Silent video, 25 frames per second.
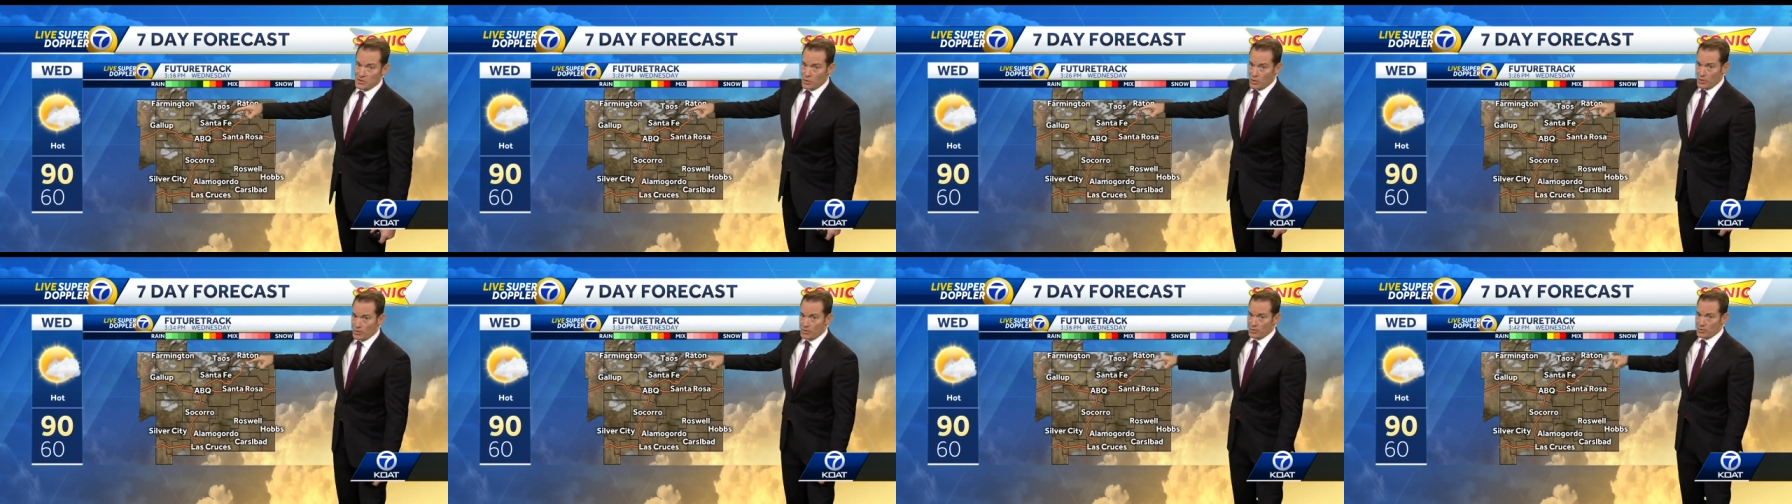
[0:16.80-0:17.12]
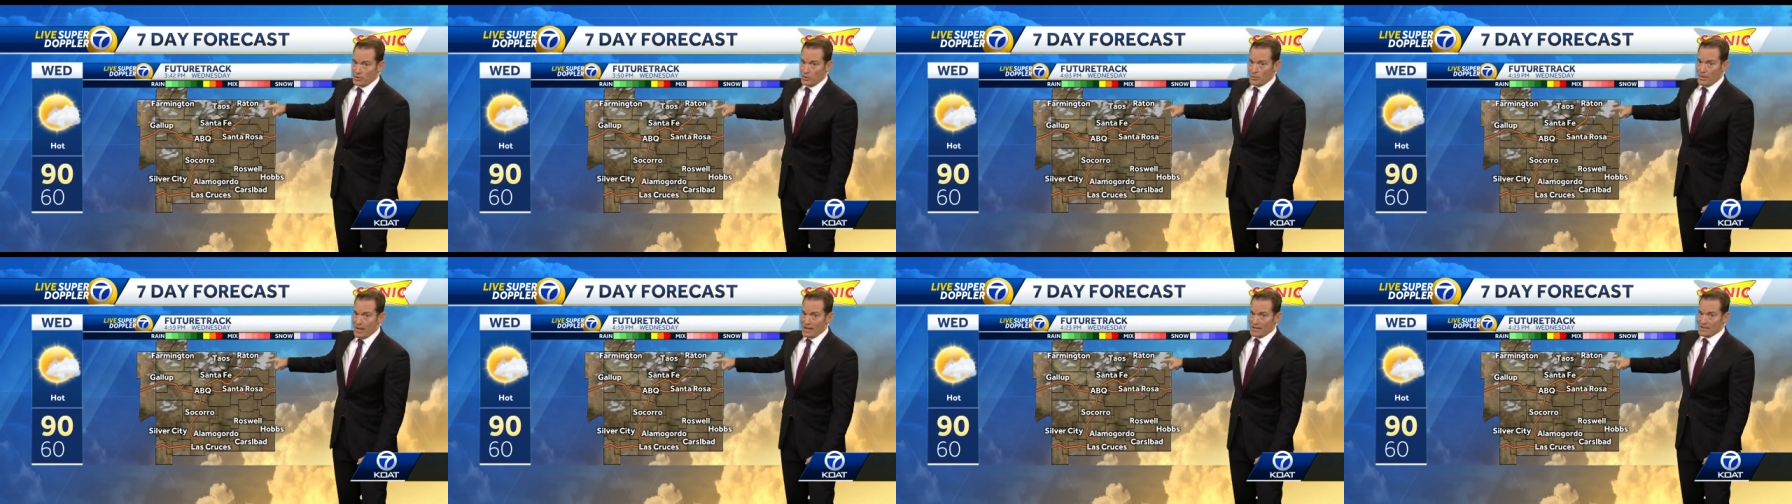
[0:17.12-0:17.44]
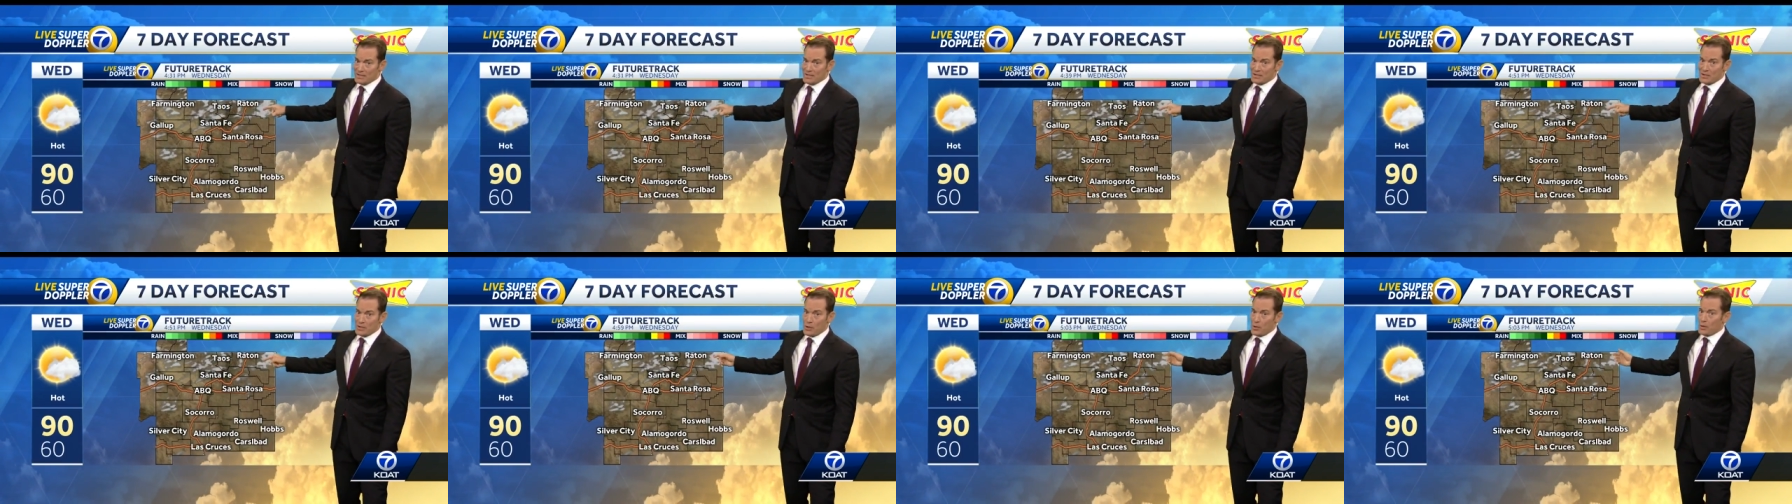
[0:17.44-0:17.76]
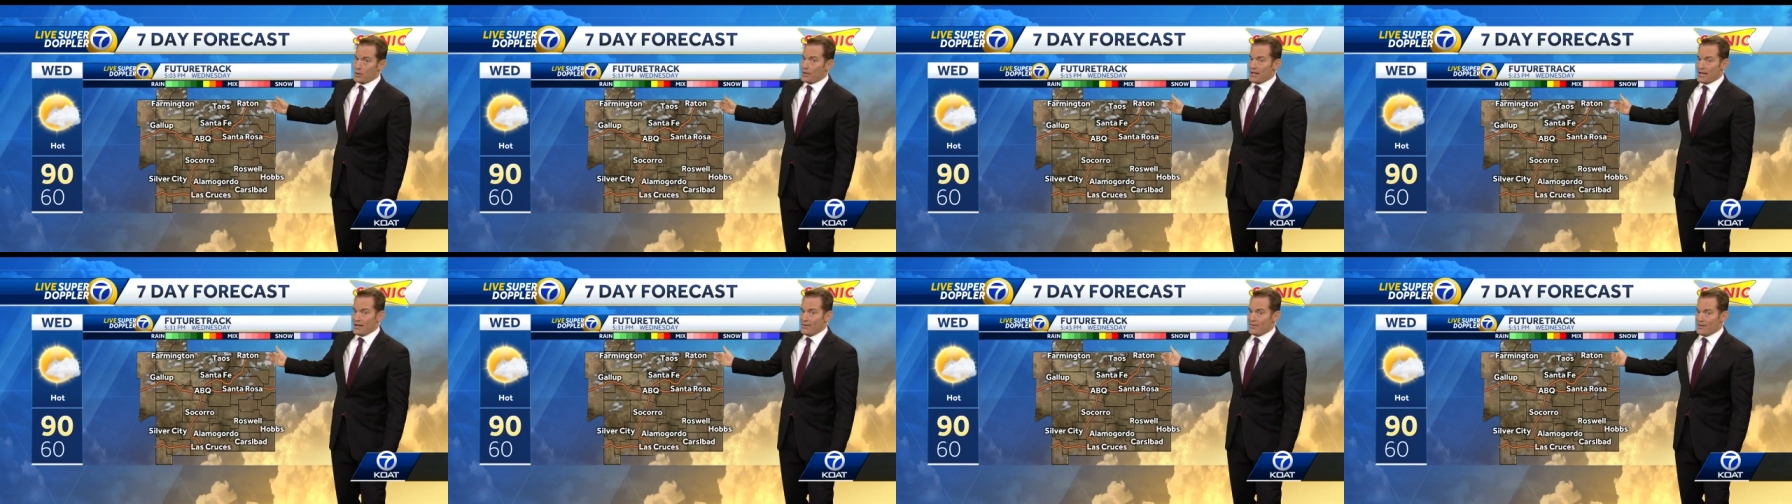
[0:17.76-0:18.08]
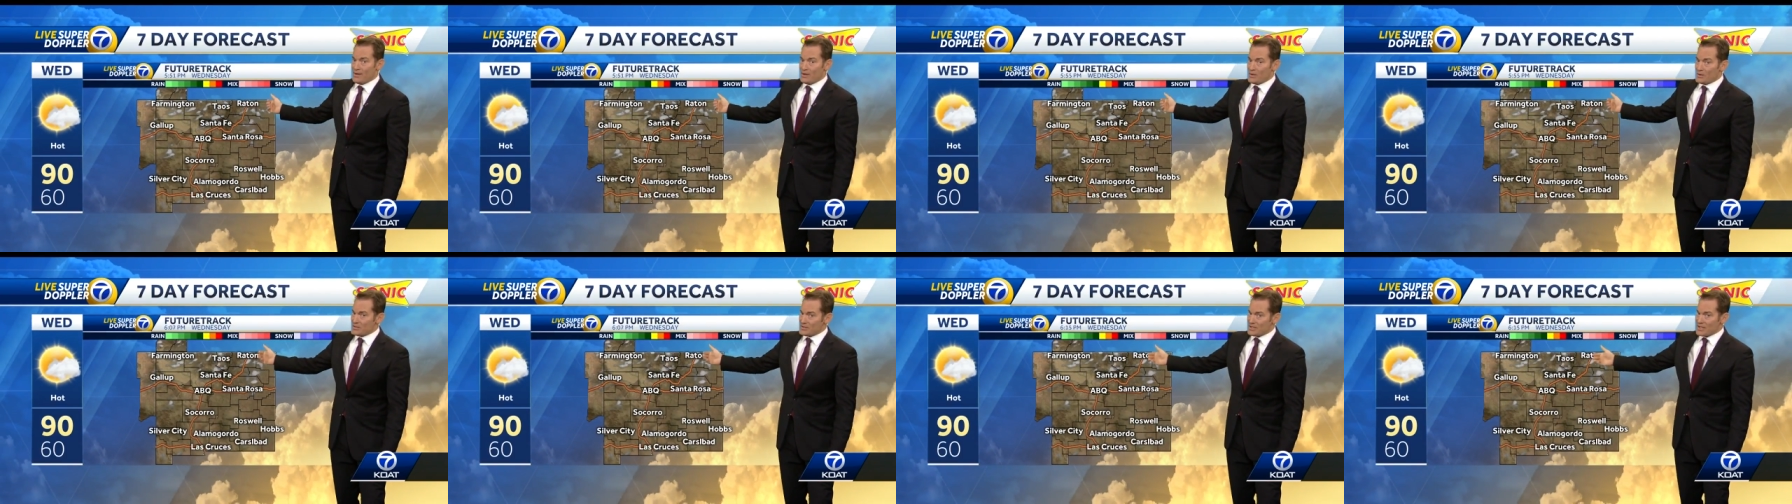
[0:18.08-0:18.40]
northern New Mexico, even
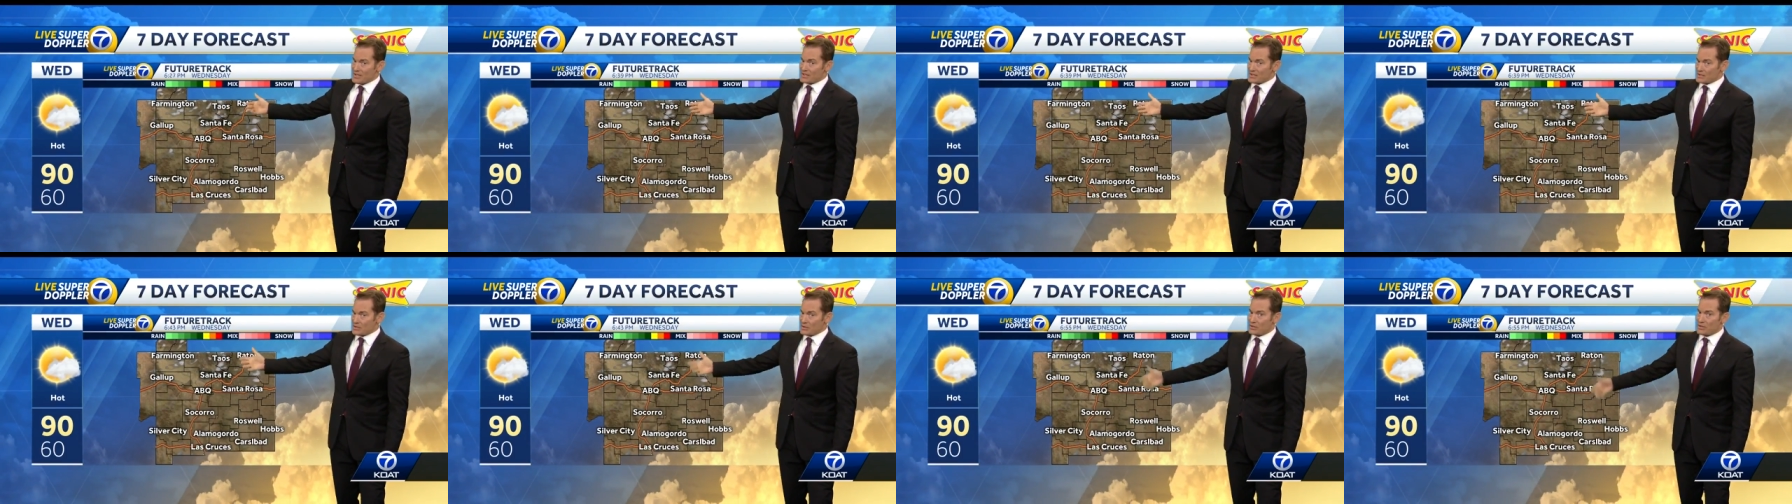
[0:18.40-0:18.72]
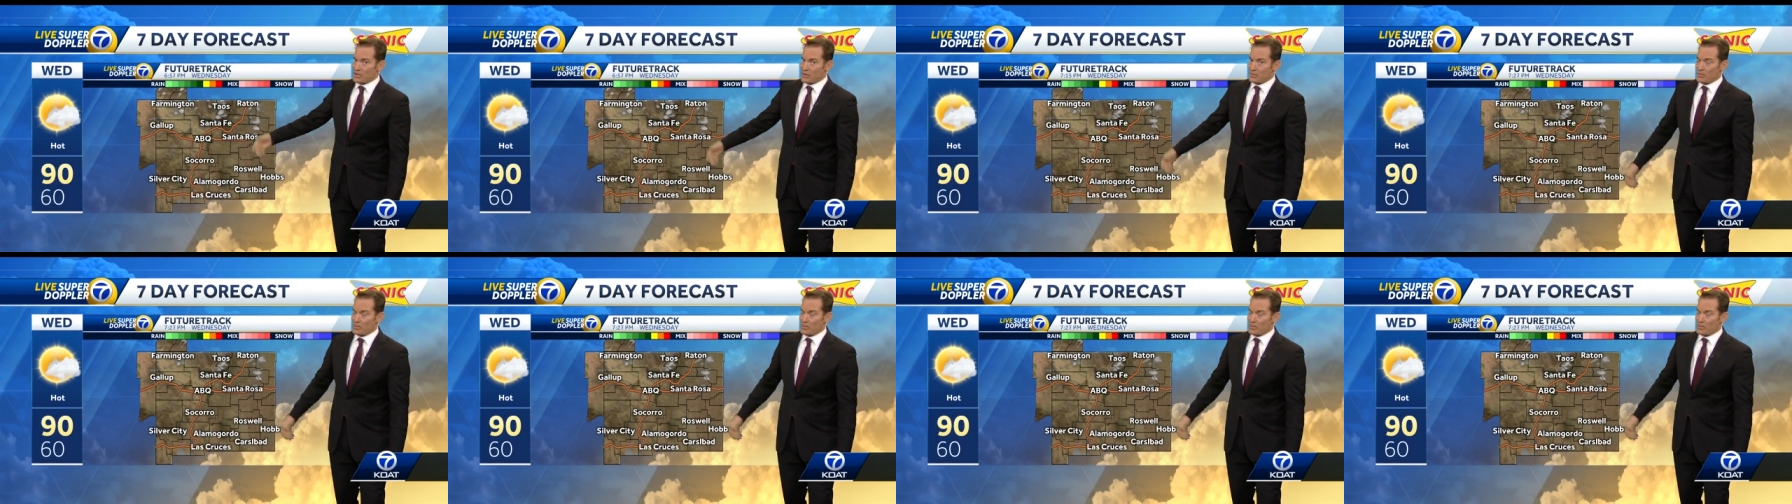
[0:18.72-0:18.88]
though it doesn't look